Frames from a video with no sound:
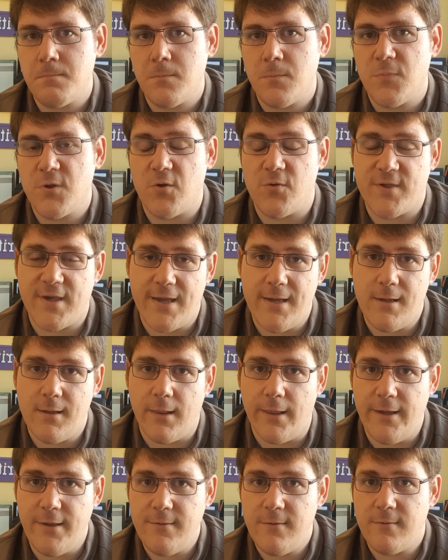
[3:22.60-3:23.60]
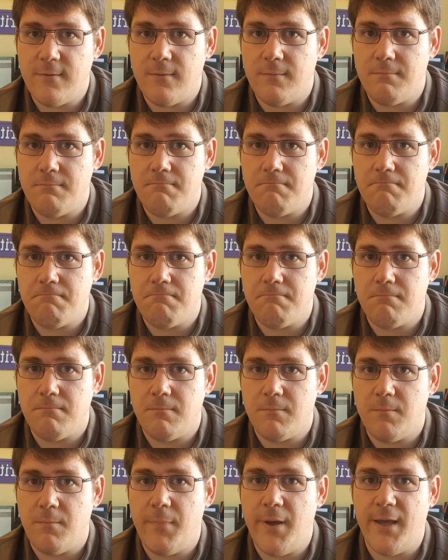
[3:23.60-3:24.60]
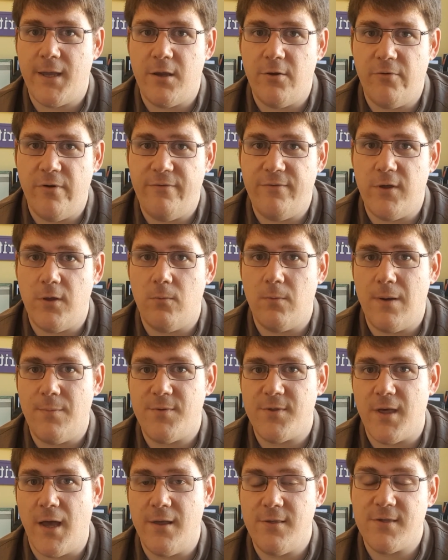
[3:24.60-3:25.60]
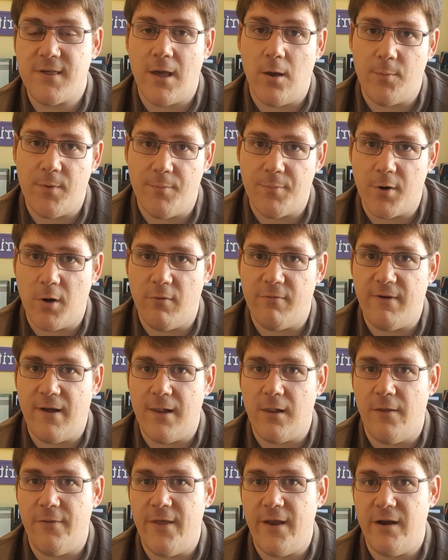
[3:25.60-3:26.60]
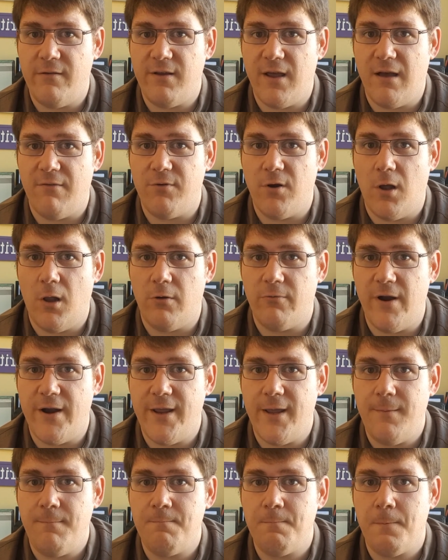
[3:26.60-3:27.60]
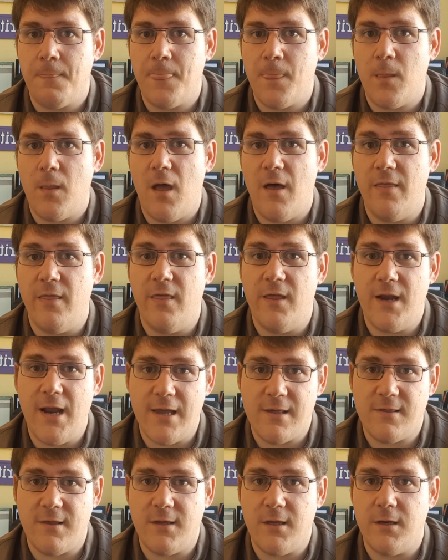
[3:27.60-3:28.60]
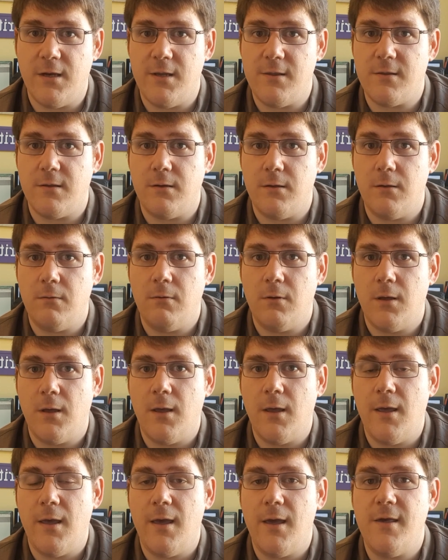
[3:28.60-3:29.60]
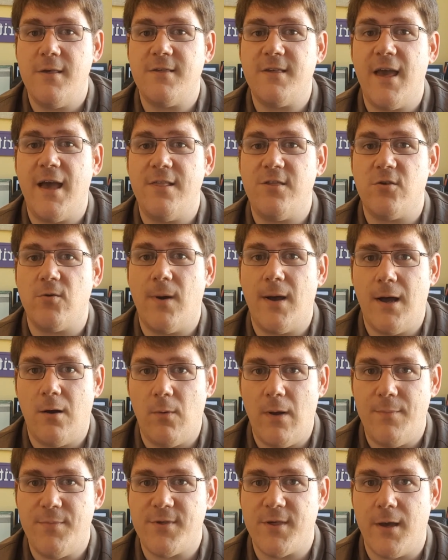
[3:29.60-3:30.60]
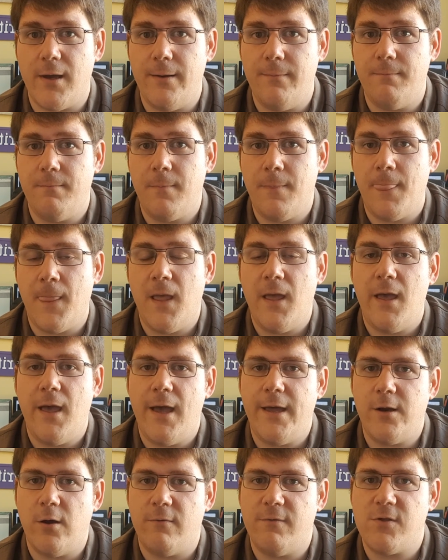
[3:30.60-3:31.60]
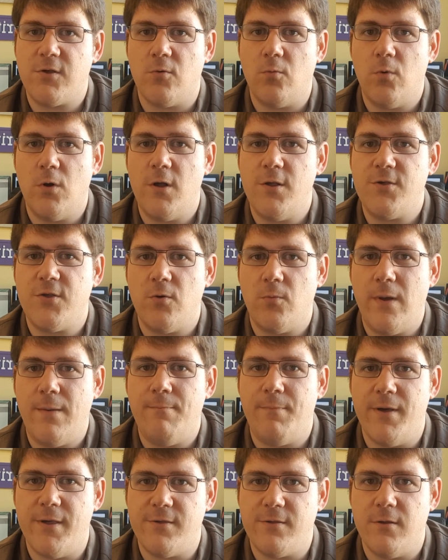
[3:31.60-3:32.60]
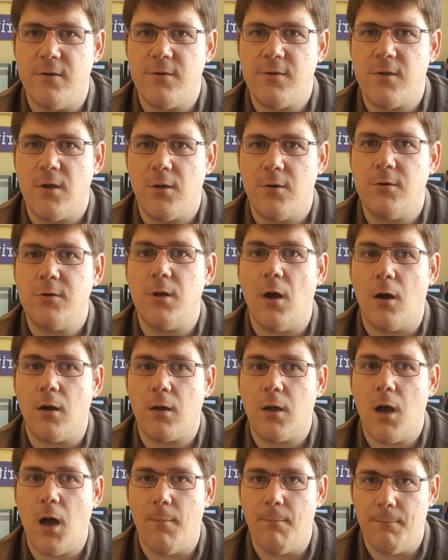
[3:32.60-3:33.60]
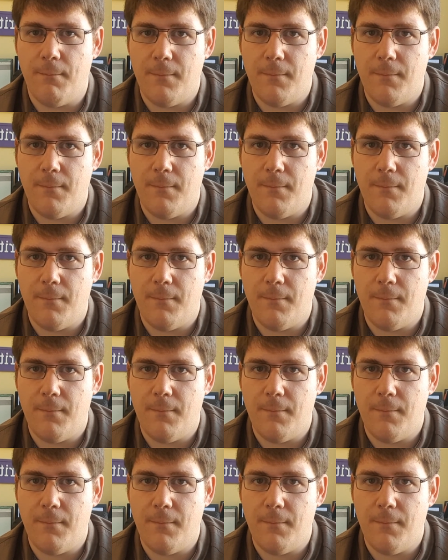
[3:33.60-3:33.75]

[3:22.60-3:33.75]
So take your list, pick your review website, set up your profile on there if you haven't already. And then the next thing you need to do is to head to our website. Head over to wordsthatwinbusiness.com.